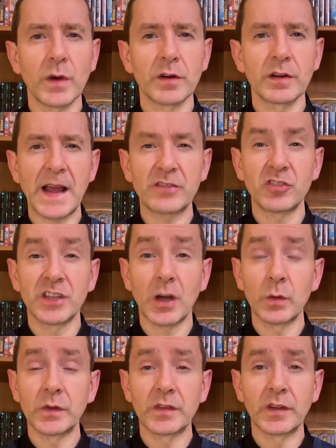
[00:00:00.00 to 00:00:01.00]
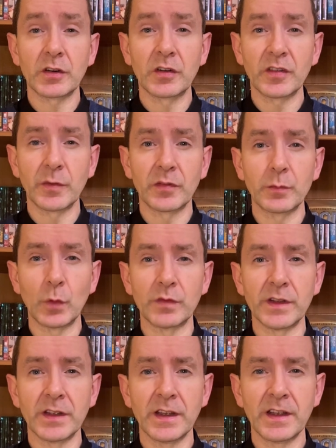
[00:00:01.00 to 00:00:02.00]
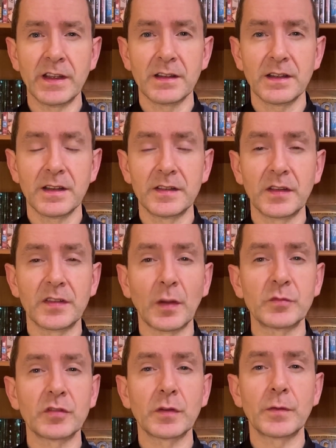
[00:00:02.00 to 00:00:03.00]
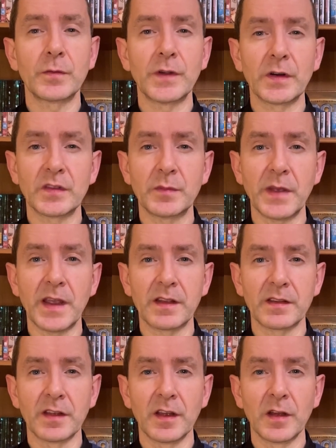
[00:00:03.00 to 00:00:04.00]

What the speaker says: whether it actually counts as a Christmas movie is the subject of fierce debate,